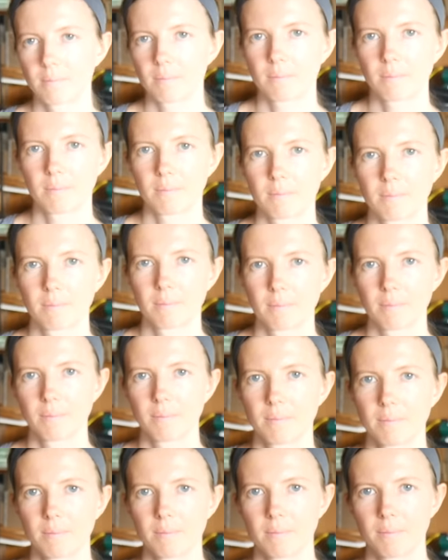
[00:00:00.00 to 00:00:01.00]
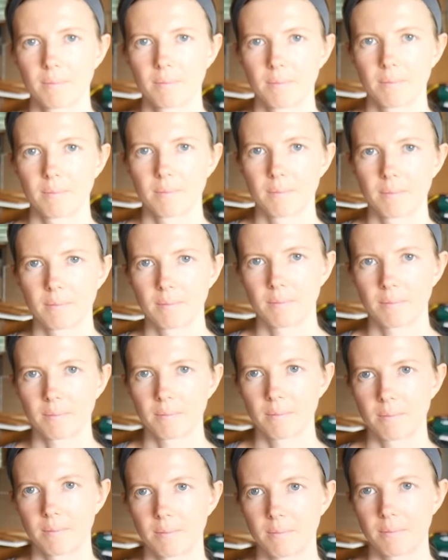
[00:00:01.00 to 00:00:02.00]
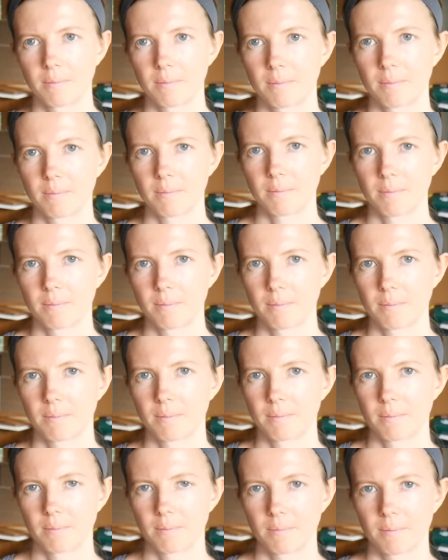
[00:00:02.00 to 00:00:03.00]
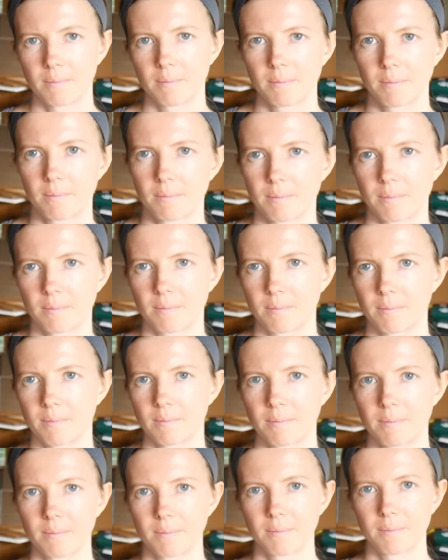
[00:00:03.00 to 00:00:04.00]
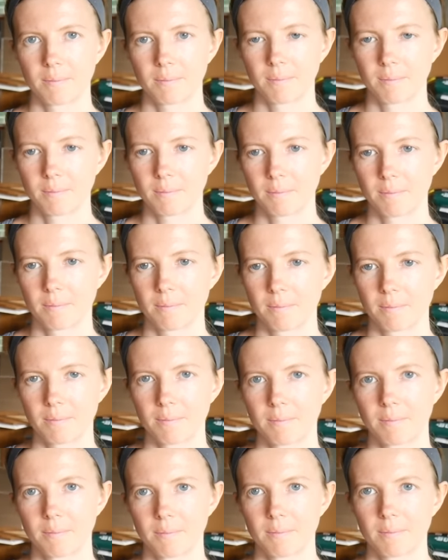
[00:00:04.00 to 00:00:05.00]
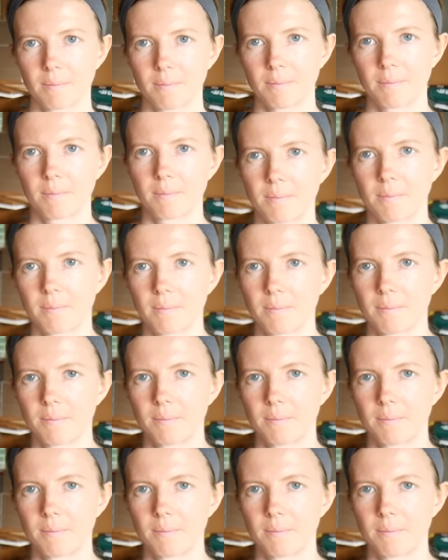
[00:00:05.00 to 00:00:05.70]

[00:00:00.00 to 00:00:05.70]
This person isn't speaking.